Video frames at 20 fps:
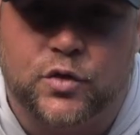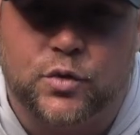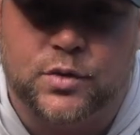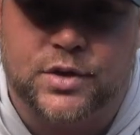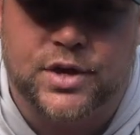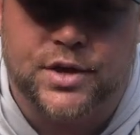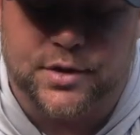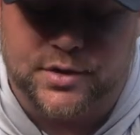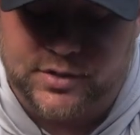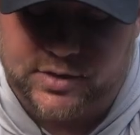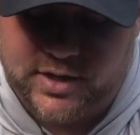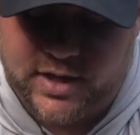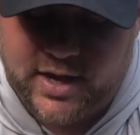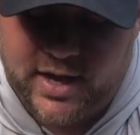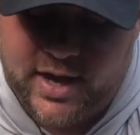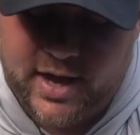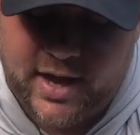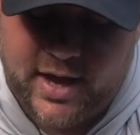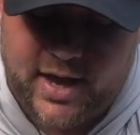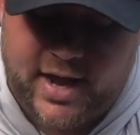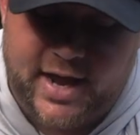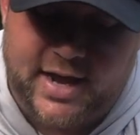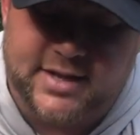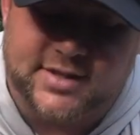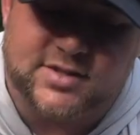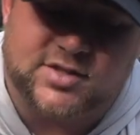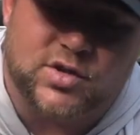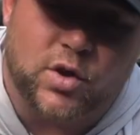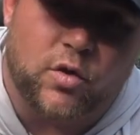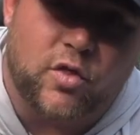few years.
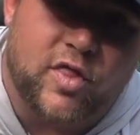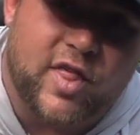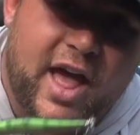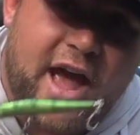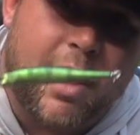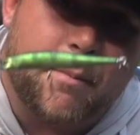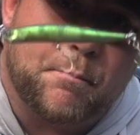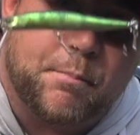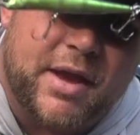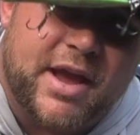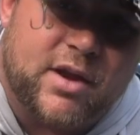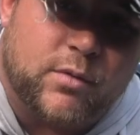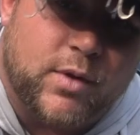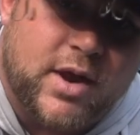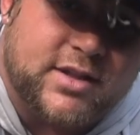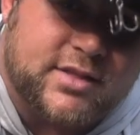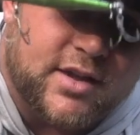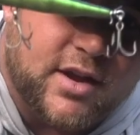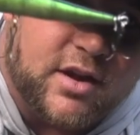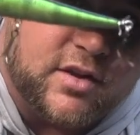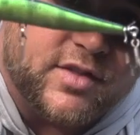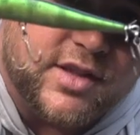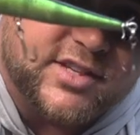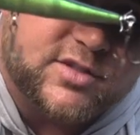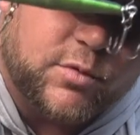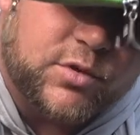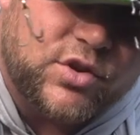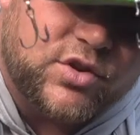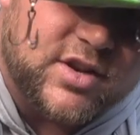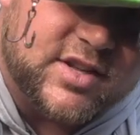And so that bait right there,
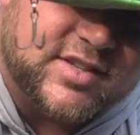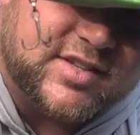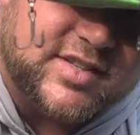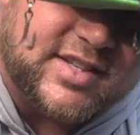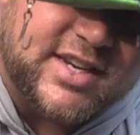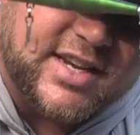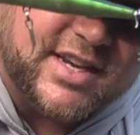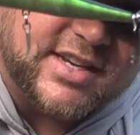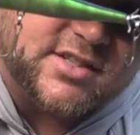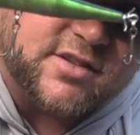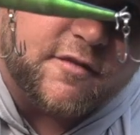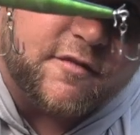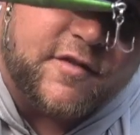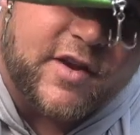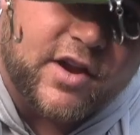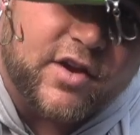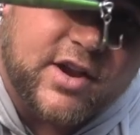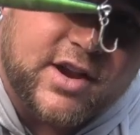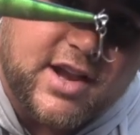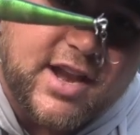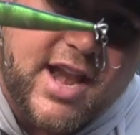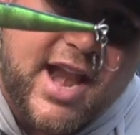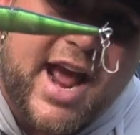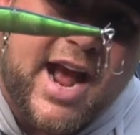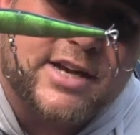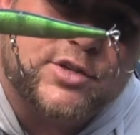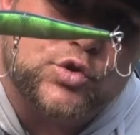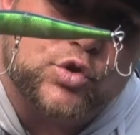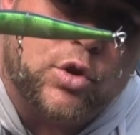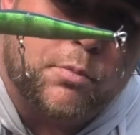this one you can see is a very
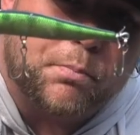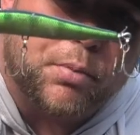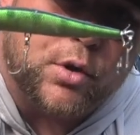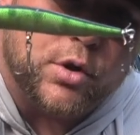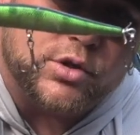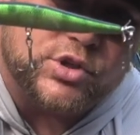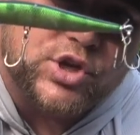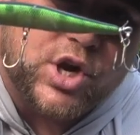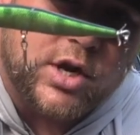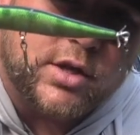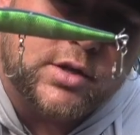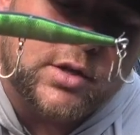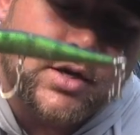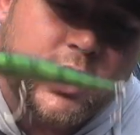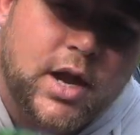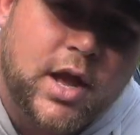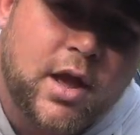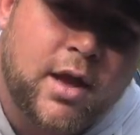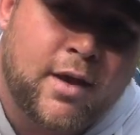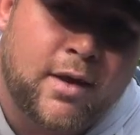natural perch color,